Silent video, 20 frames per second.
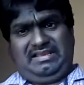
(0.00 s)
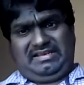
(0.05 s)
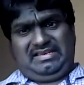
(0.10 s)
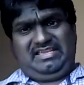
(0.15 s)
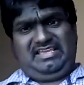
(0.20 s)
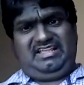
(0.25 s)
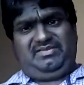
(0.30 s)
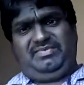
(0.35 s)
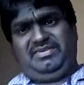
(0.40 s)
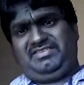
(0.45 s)

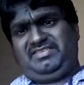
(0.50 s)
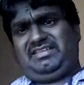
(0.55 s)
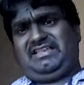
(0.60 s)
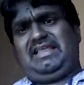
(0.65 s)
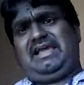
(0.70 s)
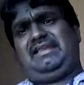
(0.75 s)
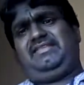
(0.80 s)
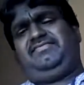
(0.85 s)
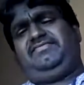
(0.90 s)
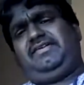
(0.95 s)
Clear means
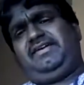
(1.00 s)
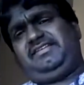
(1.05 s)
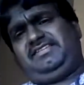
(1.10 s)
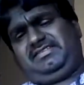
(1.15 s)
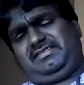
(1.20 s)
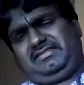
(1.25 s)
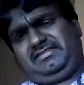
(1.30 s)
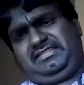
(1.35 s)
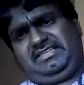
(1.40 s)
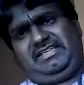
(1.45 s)
clarifies.
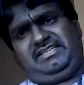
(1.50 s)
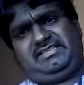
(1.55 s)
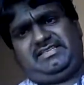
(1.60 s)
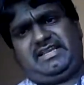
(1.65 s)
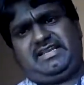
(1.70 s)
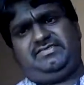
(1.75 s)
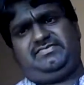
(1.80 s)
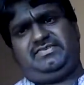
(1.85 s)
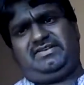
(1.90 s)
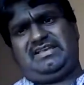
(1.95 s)
C
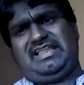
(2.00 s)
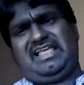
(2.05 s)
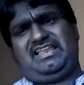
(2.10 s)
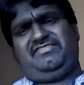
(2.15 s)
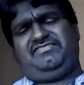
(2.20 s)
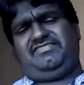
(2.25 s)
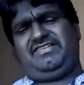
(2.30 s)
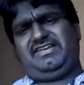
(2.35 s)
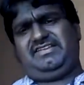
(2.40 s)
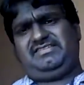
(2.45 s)
stands for
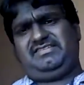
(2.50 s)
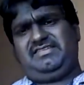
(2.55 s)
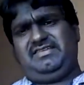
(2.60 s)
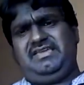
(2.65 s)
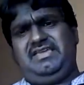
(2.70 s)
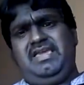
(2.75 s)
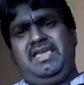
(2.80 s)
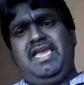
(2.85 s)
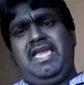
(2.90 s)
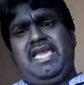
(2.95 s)
clarifies.
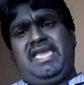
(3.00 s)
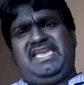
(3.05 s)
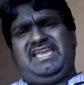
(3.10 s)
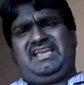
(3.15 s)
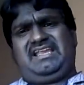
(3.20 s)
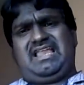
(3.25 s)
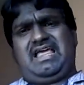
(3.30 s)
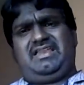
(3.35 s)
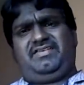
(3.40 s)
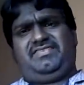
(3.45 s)
He
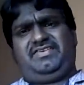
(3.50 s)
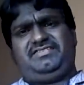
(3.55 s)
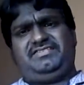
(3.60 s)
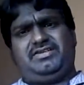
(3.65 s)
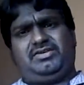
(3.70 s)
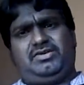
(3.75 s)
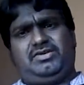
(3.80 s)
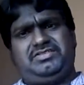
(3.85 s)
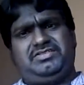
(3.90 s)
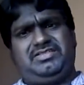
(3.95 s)
clarifies
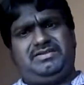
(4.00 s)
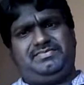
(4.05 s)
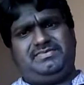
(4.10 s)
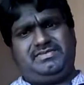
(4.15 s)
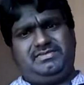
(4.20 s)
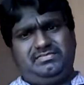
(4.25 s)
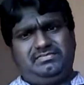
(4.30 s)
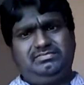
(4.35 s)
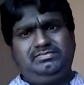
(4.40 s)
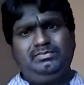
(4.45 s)
the
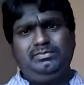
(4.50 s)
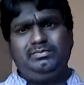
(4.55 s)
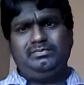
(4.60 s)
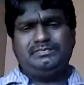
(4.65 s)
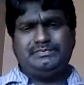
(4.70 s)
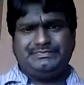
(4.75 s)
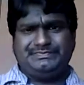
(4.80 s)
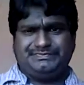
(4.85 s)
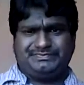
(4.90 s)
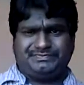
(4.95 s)
concepts.
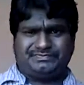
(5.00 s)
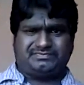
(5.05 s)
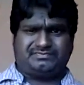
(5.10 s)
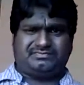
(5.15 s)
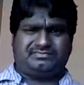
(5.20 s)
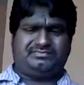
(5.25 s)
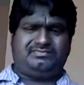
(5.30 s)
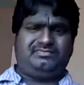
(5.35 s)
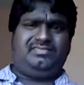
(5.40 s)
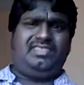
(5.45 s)

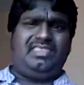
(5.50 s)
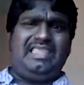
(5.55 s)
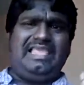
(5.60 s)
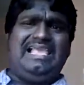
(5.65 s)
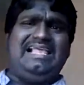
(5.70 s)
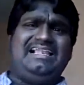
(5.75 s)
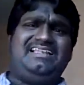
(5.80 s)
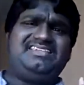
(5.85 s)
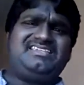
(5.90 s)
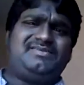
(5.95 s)

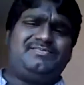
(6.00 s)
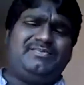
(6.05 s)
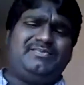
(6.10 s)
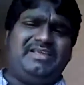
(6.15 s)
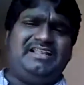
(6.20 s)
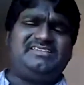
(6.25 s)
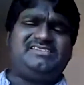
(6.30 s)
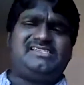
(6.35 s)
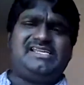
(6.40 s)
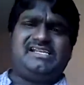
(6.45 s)
L
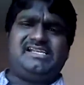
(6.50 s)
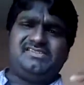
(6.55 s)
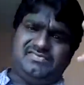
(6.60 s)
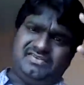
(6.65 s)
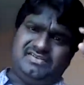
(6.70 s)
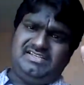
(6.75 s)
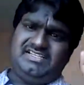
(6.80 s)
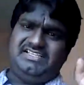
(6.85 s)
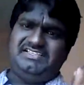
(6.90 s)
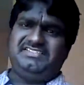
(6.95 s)
stands
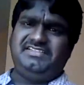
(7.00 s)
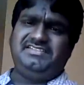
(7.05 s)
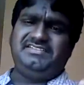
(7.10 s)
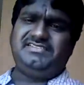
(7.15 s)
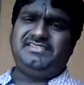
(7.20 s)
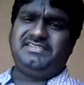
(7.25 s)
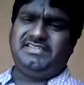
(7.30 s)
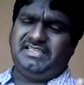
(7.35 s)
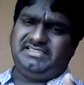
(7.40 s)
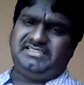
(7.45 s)
for
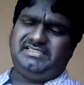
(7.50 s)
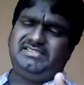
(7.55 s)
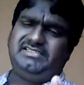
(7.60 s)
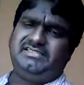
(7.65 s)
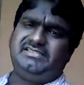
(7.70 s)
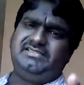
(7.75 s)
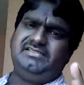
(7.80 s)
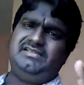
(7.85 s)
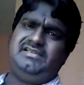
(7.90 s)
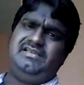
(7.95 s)
listens.
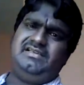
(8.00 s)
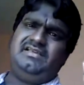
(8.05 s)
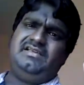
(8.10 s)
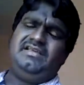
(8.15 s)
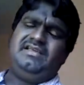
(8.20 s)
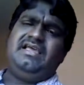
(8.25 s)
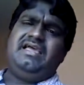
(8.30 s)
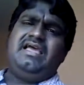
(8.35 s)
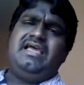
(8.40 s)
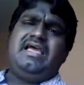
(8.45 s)
Yes.
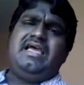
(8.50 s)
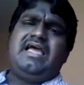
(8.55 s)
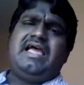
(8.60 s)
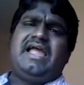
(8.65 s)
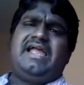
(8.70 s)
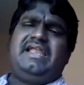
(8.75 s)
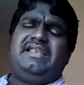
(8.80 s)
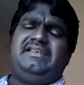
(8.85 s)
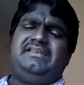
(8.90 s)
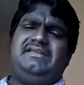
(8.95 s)

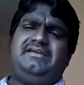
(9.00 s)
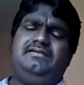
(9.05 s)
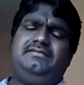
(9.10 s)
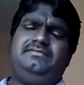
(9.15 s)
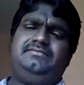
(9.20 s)
And